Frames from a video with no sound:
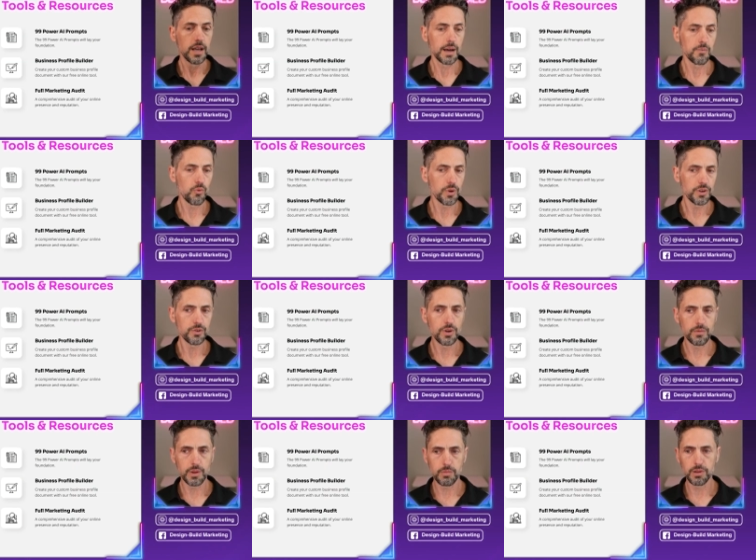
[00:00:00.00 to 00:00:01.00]
We do
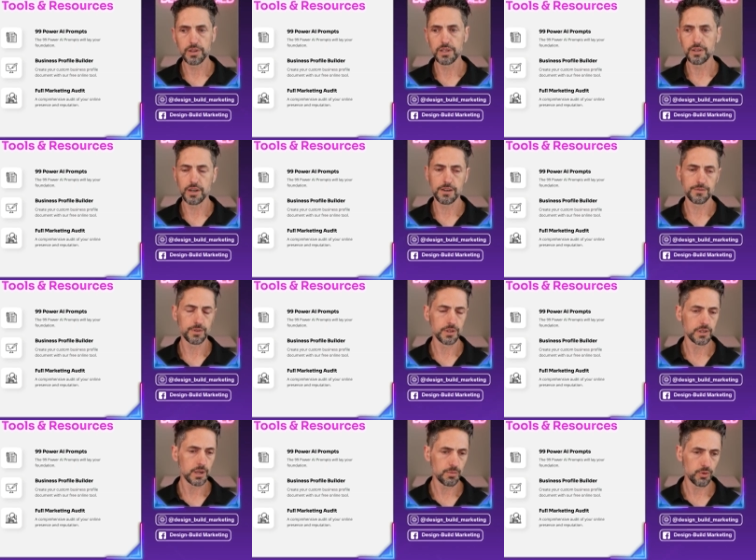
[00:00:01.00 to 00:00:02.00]
have the ability to offer a
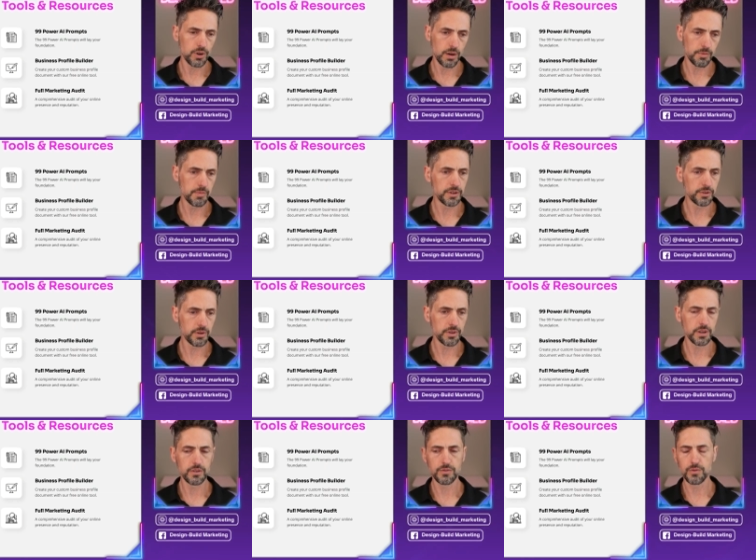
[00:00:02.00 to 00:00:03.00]
couple complimentary
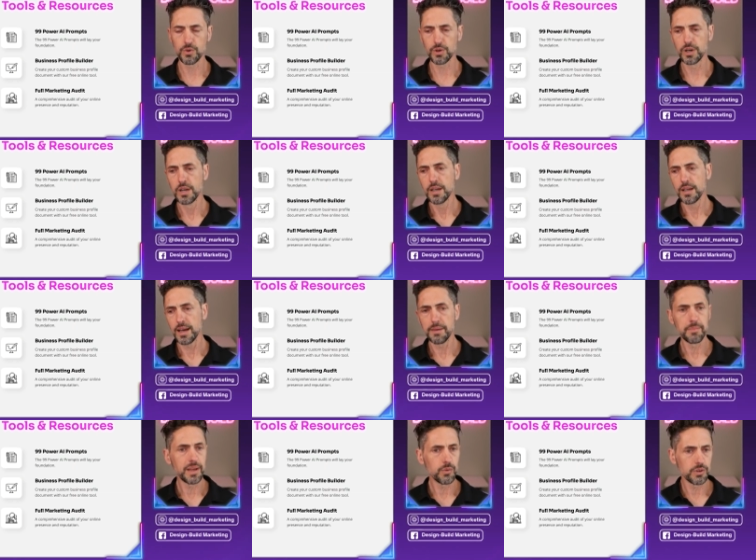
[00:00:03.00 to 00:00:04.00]
things for
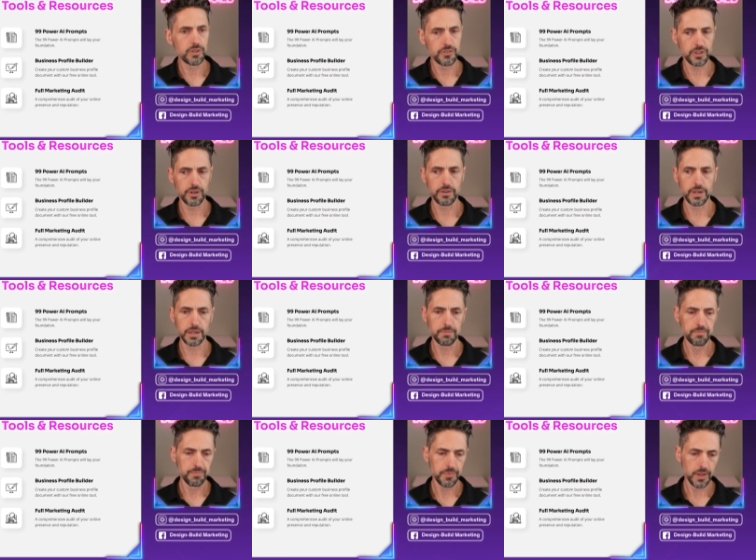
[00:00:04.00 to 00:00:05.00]
anyone considering
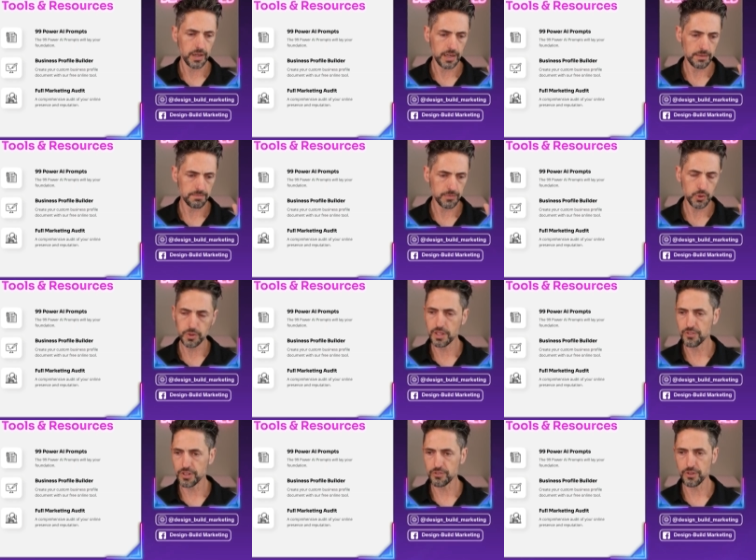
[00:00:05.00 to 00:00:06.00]
doing
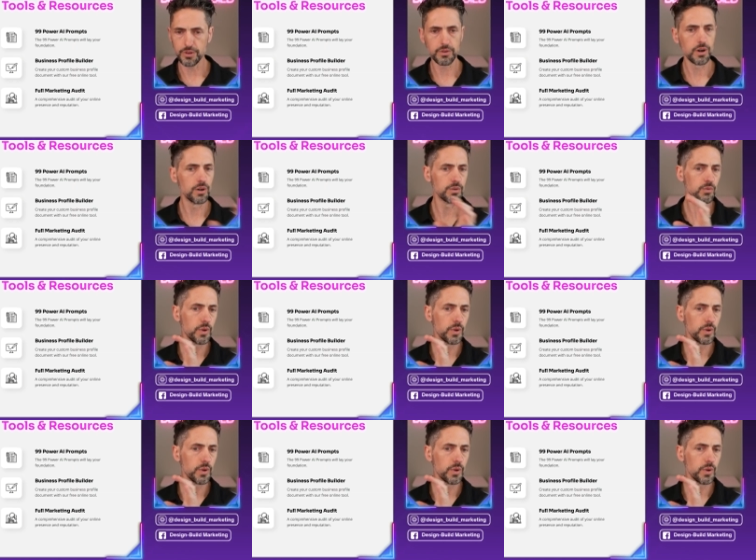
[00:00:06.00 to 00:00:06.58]
these things on their own.